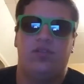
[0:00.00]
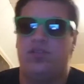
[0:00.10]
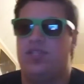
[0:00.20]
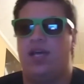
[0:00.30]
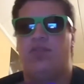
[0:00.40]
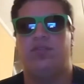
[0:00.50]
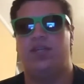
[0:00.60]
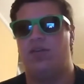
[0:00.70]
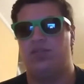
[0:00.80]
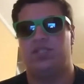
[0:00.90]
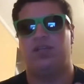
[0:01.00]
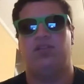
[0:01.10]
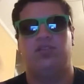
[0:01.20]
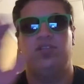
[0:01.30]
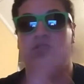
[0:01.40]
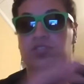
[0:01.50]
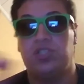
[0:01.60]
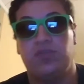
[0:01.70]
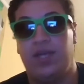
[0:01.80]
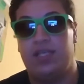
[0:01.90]
Just download, download, download. No
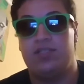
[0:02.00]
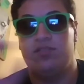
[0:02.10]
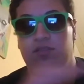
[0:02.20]
surveys.